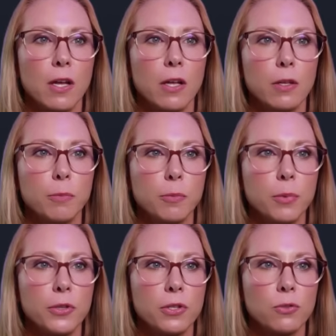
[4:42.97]
I'll
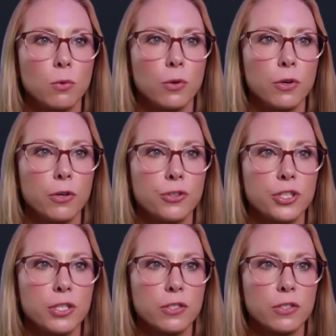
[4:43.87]
put this order
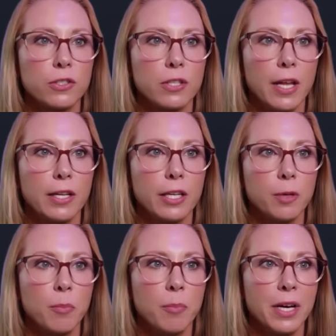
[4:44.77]
just slightly
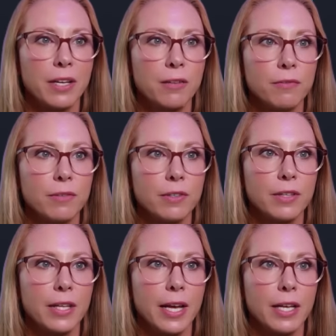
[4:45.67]
above
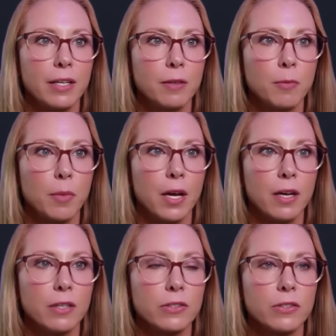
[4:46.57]
that
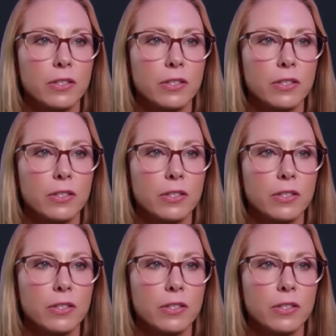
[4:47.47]
box.